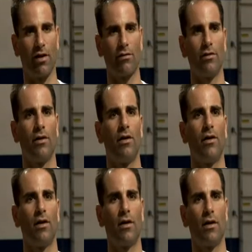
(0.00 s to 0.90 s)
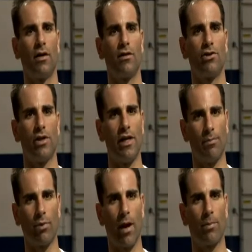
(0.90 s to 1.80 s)
enough to
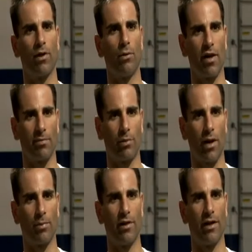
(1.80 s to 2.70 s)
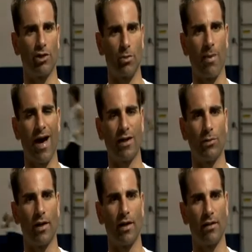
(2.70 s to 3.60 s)
eat properly, rest properly, get your body
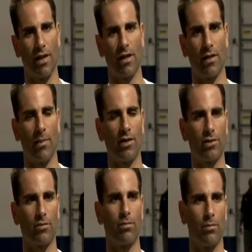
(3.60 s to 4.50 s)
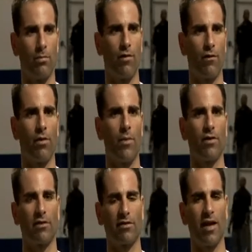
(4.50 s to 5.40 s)
ready. And then from the
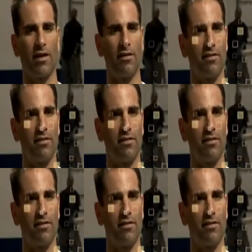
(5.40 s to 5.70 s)
mental side,